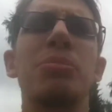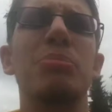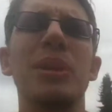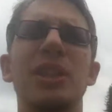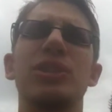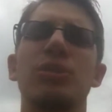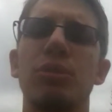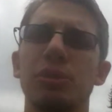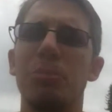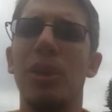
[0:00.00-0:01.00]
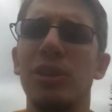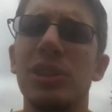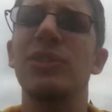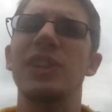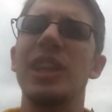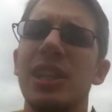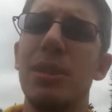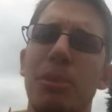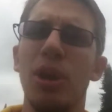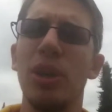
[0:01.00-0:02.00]
making sure all the blocks fit in
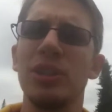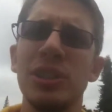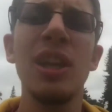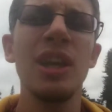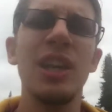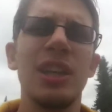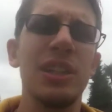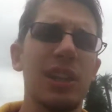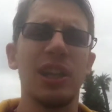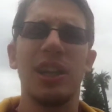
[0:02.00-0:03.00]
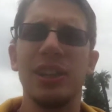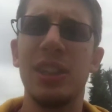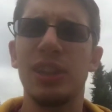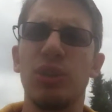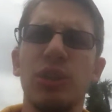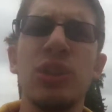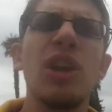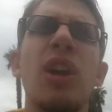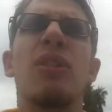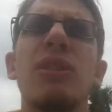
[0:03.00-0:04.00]
the box, that's kind of like Tetris,
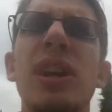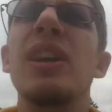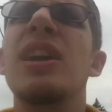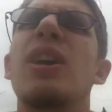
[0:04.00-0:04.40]
right?